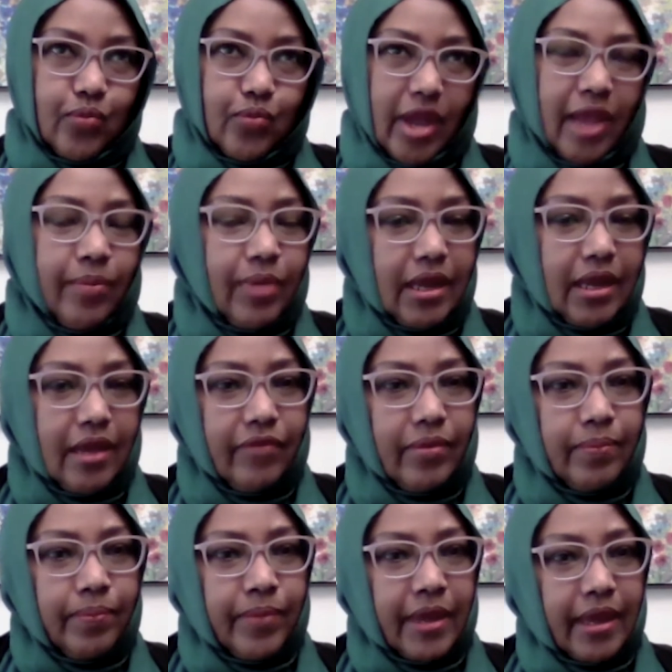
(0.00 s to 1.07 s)
I believe
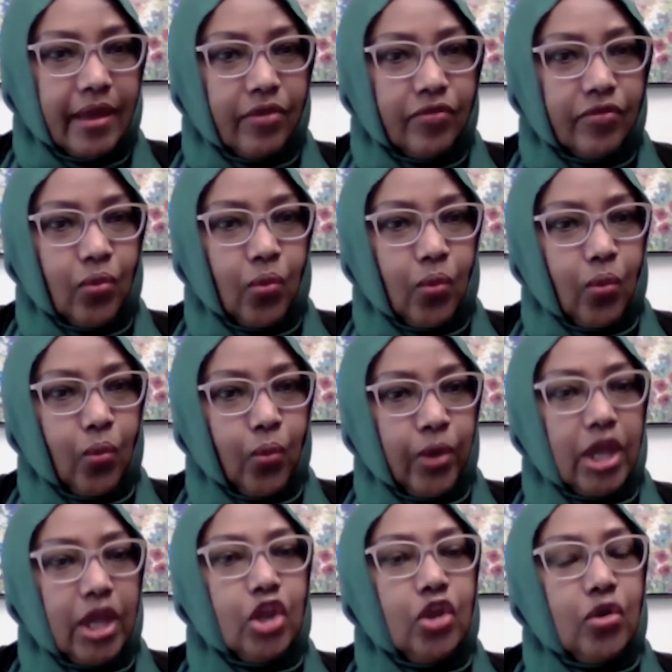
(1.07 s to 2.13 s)
it because we
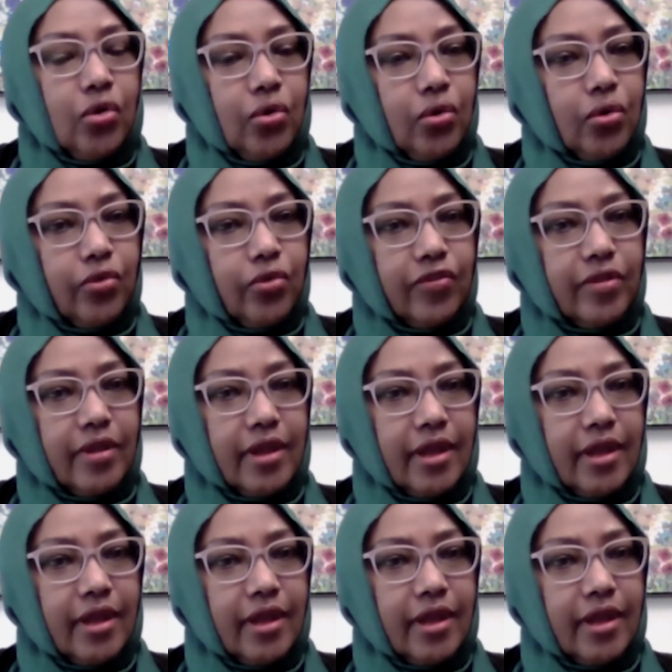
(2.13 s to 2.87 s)
used